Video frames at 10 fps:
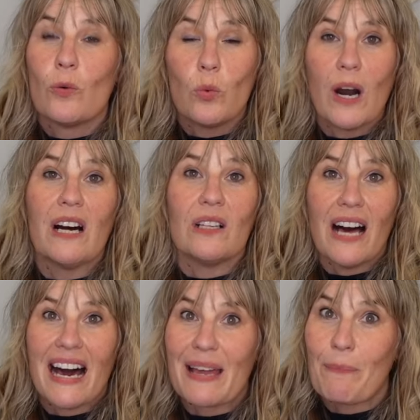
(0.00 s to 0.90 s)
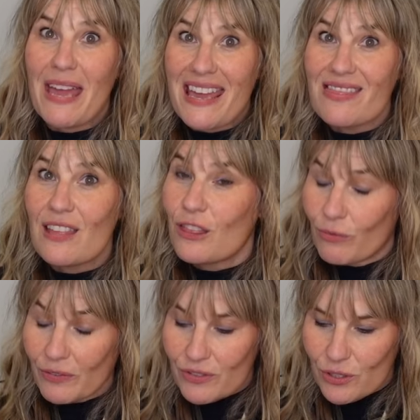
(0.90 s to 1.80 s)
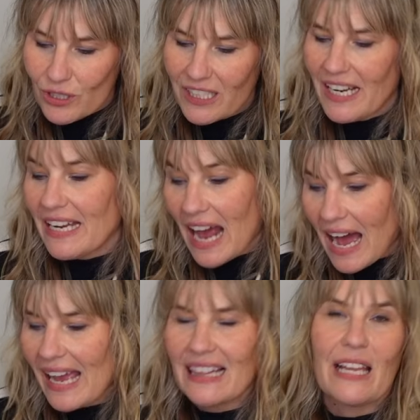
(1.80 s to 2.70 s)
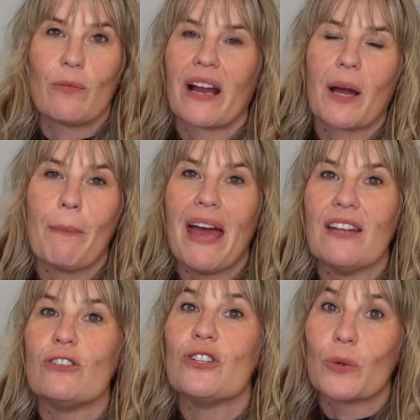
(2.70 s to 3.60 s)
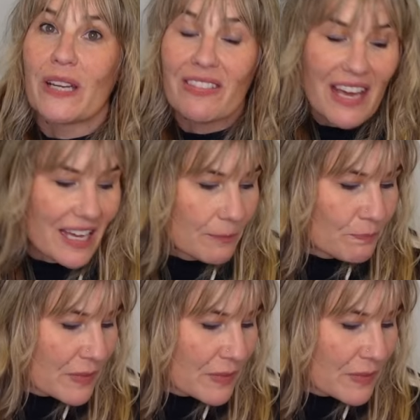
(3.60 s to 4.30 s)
while I'm in the thrift store and highly recommend doing that.